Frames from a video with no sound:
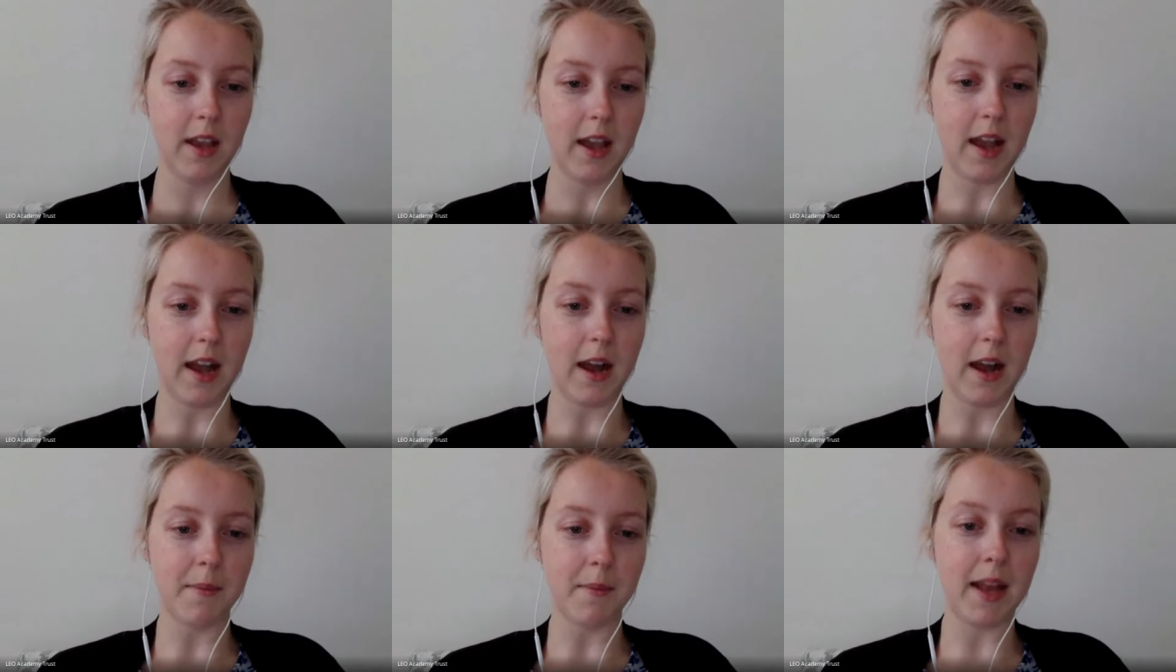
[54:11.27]

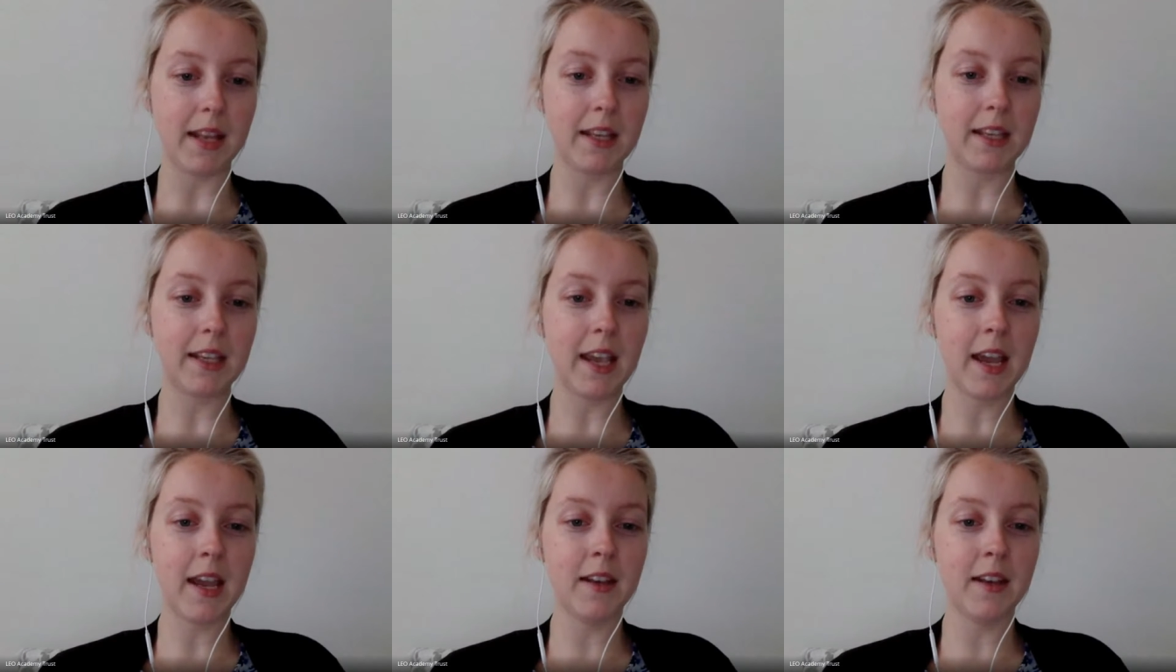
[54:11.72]
Um, and
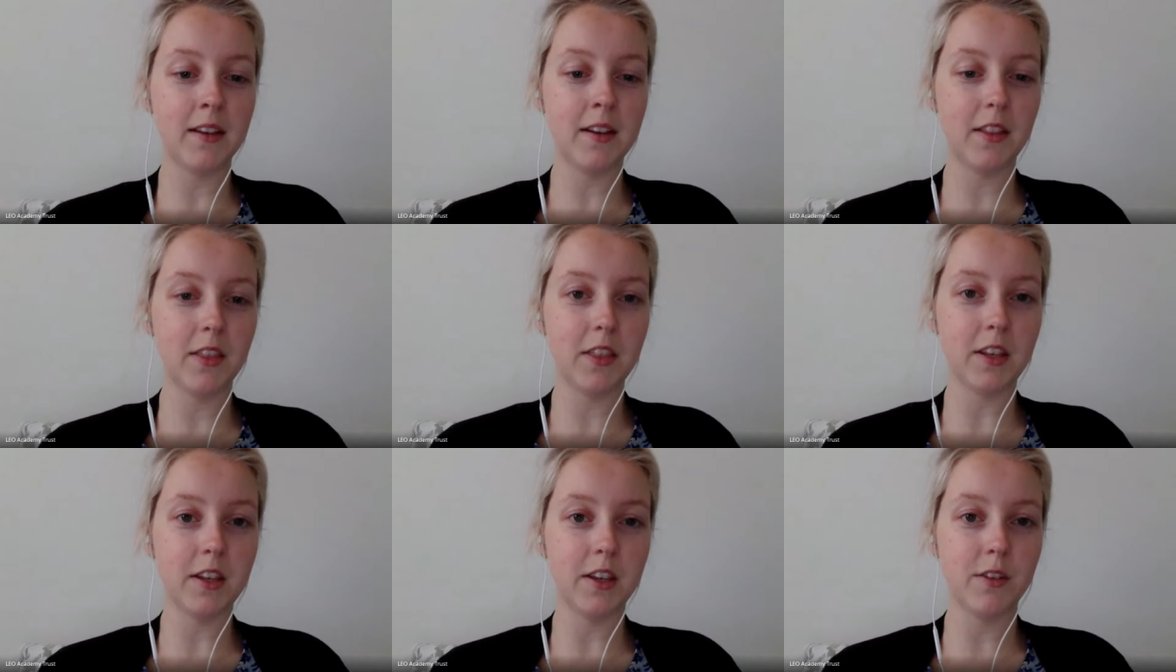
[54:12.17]

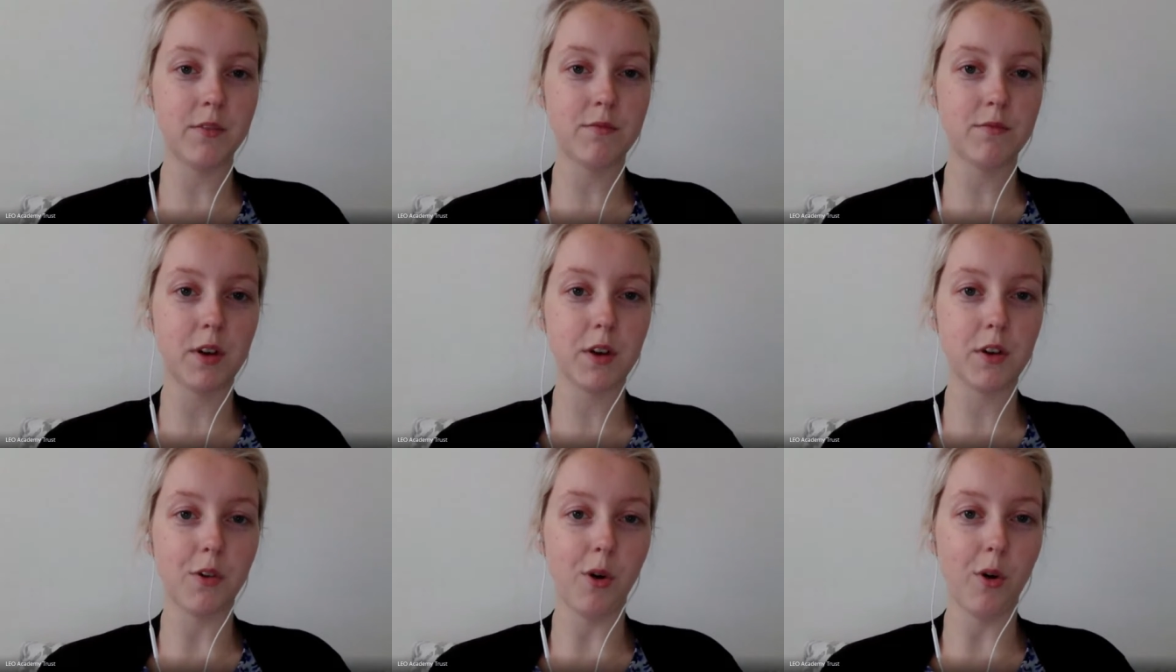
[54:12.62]
again, the
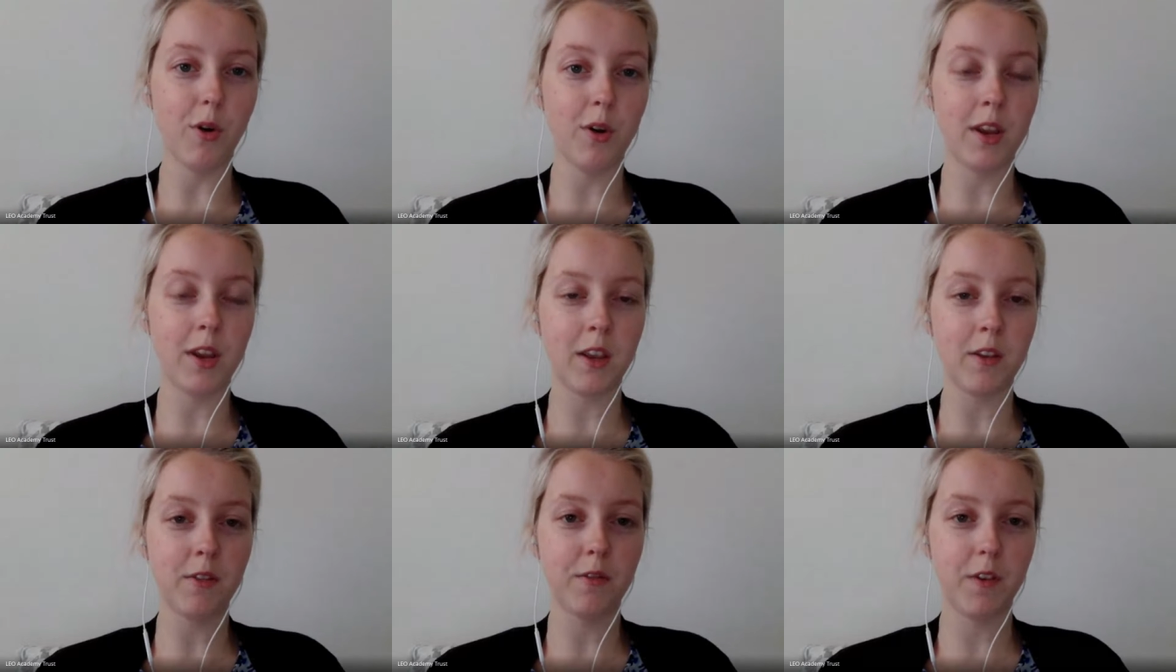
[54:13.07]

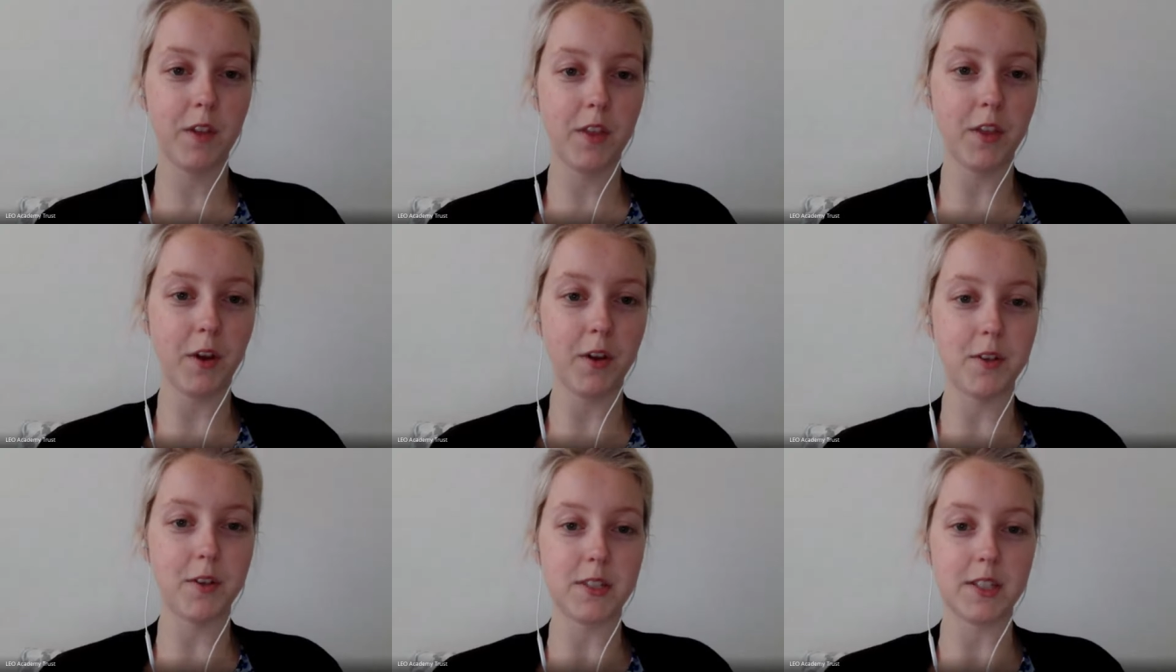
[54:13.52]
recording for
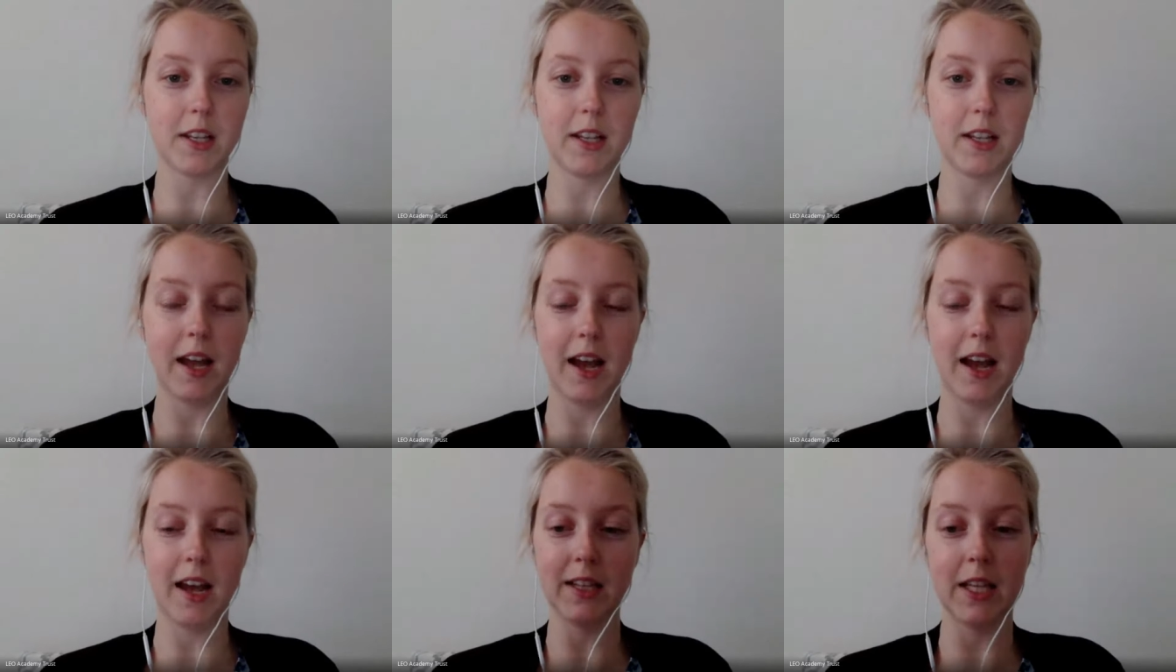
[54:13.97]
those
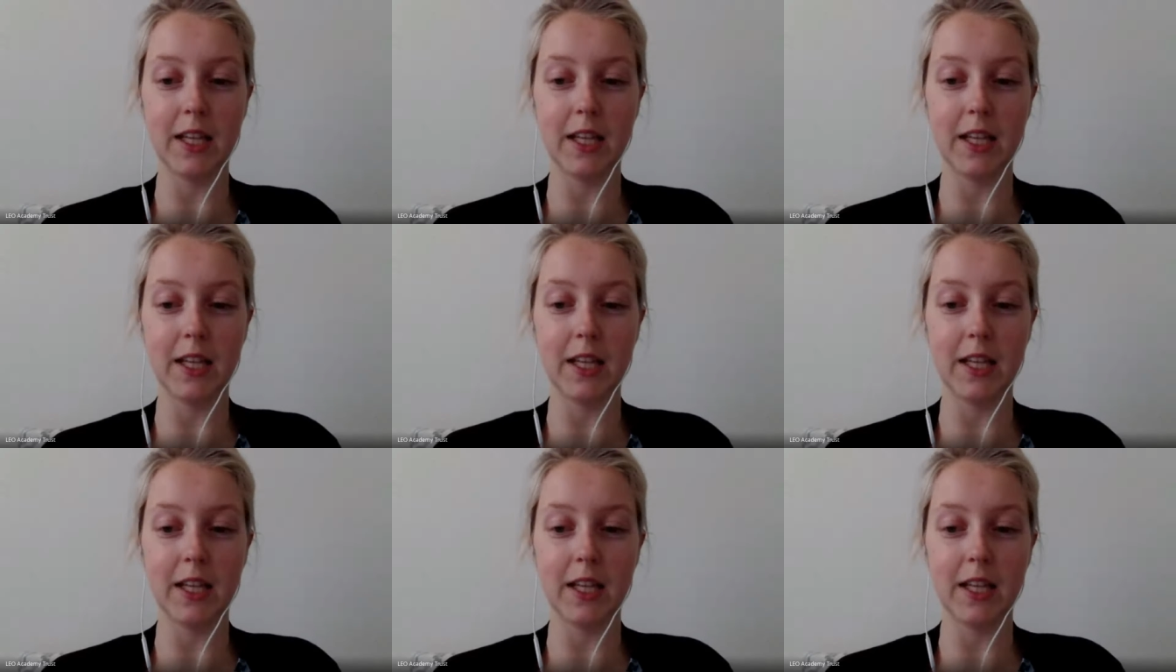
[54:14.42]
at uh,